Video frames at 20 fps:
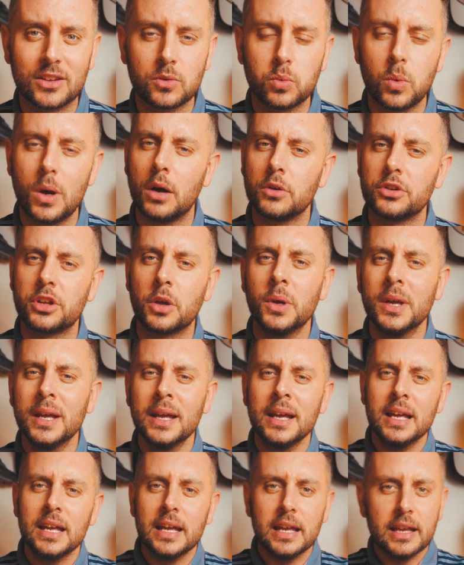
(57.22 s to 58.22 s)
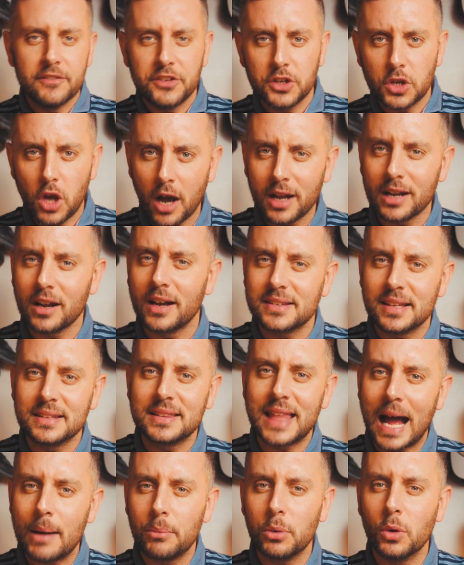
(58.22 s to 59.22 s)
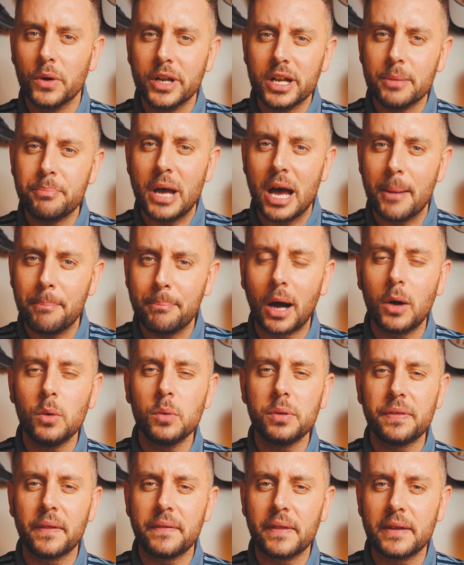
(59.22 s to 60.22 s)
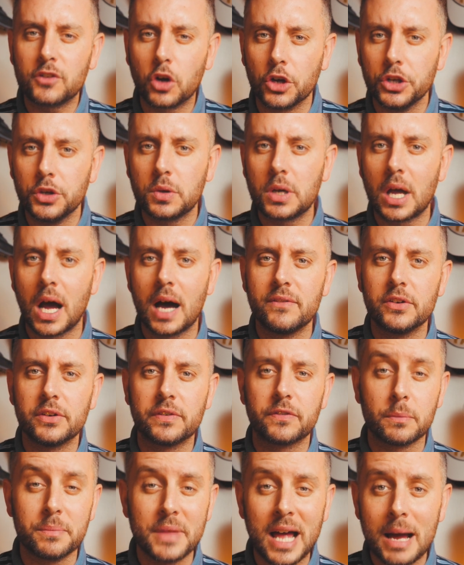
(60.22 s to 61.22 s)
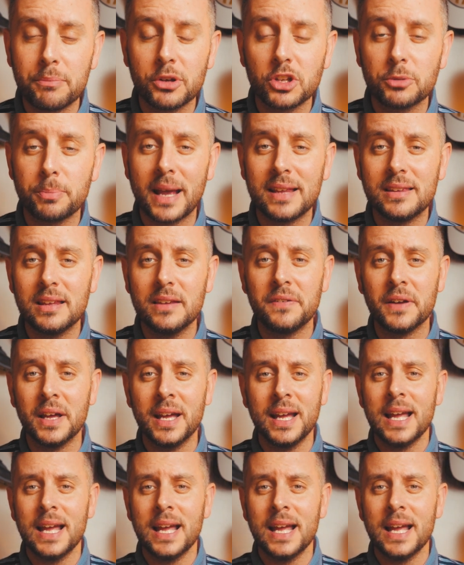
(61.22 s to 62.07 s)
as well. So if you kind of like to dabble in a bit of both, then they've got you covered from that perspective.